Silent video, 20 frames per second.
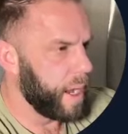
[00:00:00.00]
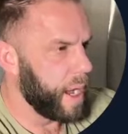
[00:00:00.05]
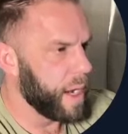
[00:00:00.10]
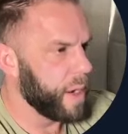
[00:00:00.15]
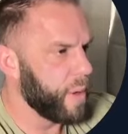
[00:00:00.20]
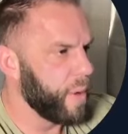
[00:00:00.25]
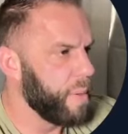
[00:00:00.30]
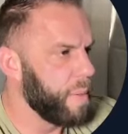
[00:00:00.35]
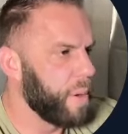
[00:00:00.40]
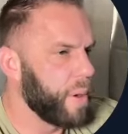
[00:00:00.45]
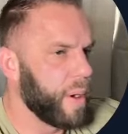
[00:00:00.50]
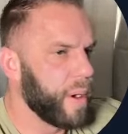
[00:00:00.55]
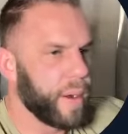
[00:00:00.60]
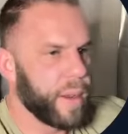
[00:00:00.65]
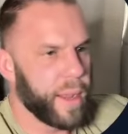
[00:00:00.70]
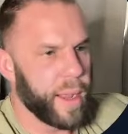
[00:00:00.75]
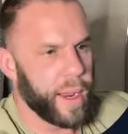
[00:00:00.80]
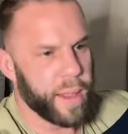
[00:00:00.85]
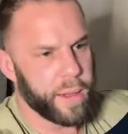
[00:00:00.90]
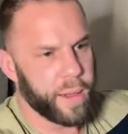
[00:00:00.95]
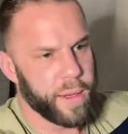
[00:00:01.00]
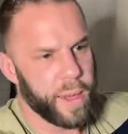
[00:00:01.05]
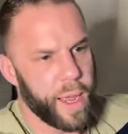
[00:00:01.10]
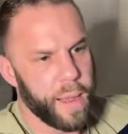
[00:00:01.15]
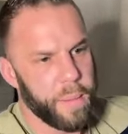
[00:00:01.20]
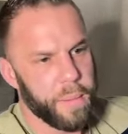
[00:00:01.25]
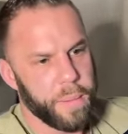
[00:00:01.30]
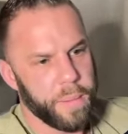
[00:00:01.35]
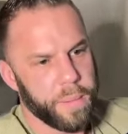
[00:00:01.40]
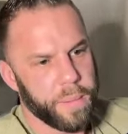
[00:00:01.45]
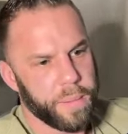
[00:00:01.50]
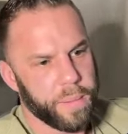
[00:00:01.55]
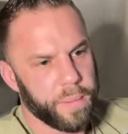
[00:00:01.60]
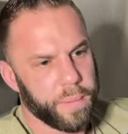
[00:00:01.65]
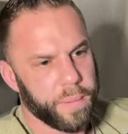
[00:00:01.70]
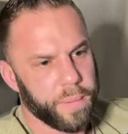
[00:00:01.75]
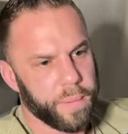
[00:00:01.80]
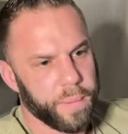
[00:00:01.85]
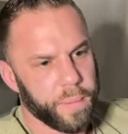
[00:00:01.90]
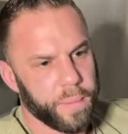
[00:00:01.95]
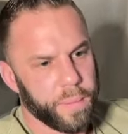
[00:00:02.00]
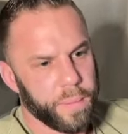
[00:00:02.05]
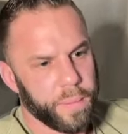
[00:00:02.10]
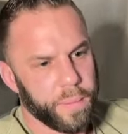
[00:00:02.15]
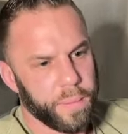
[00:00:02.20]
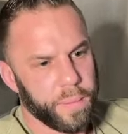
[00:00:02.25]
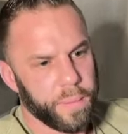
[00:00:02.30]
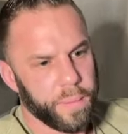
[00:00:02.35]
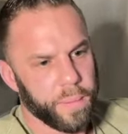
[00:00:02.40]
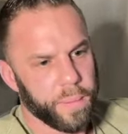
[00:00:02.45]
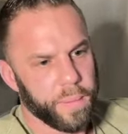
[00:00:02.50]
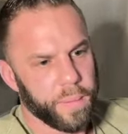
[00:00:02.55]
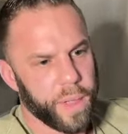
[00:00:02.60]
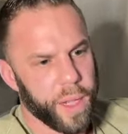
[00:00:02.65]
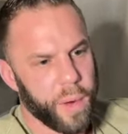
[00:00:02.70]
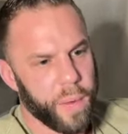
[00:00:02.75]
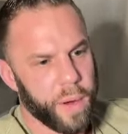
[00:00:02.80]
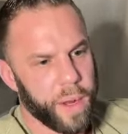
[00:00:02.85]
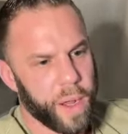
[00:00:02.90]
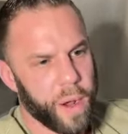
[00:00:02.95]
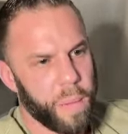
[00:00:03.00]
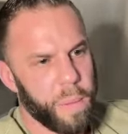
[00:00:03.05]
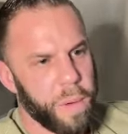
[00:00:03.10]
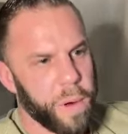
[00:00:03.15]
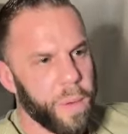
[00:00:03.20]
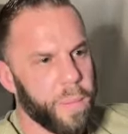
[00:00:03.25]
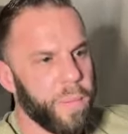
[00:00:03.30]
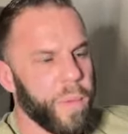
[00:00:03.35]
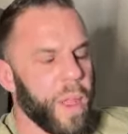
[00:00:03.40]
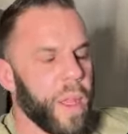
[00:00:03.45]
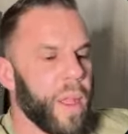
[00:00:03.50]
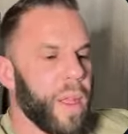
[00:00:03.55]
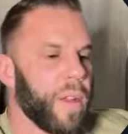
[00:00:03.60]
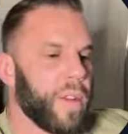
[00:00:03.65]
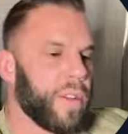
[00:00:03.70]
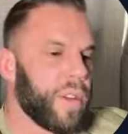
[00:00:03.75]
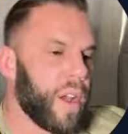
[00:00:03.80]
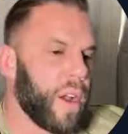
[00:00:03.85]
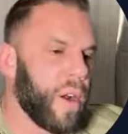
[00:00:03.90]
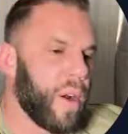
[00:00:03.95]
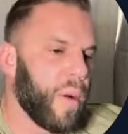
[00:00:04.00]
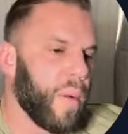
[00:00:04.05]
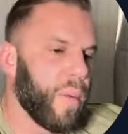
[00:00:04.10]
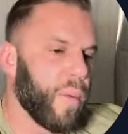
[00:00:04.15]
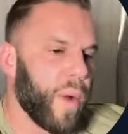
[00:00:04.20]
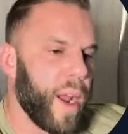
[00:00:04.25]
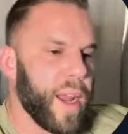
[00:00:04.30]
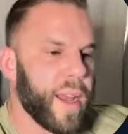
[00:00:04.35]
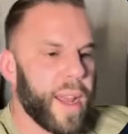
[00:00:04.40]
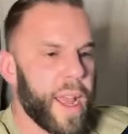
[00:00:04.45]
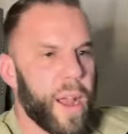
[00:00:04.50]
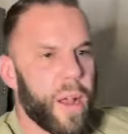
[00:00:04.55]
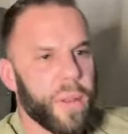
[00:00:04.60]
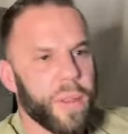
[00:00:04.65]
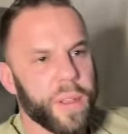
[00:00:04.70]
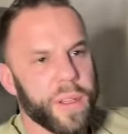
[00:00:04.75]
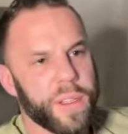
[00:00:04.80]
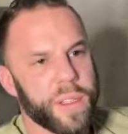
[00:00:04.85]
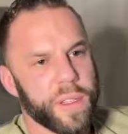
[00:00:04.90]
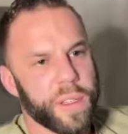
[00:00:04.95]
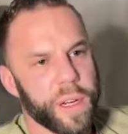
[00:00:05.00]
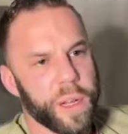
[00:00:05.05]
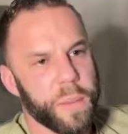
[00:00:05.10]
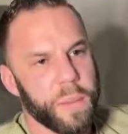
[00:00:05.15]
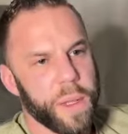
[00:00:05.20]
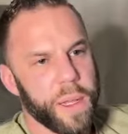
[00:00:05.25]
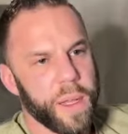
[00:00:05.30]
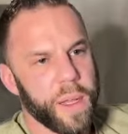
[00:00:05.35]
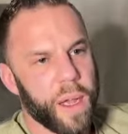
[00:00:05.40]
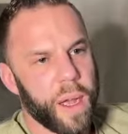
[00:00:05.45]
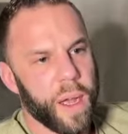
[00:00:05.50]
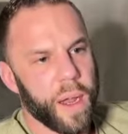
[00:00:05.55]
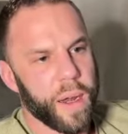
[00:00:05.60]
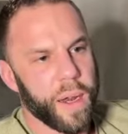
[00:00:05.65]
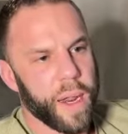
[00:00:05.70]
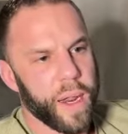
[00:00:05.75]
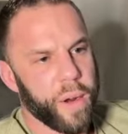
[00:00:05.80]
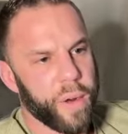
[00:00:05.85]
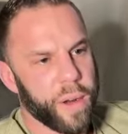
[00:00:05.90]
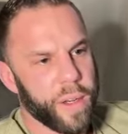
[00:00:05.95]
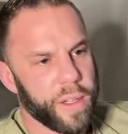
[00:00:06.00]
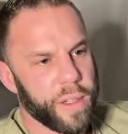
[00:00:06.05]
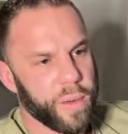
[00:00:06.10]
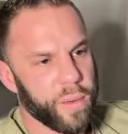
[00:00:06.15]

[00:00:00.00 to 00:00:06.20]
auto import at the top. There we go, boom. So right now this is going to be on a grid.